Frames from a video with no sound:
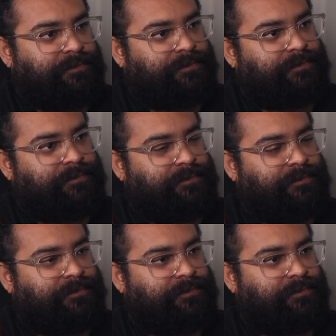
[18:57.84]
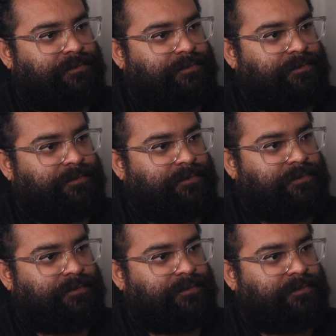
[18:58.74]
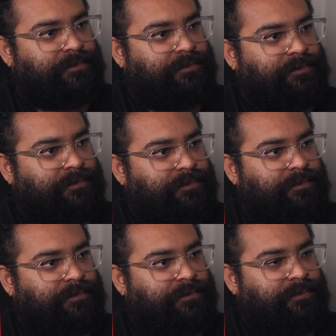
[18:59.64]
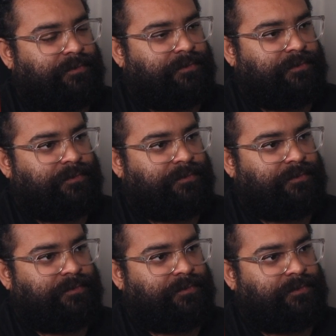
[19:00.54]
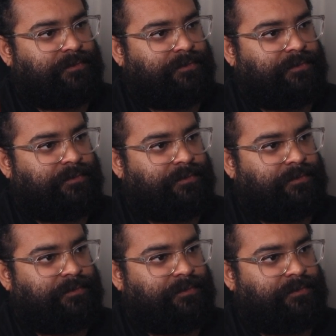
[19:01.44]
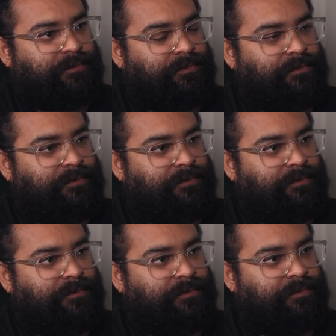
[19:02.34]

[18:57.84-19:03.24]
(not speaking)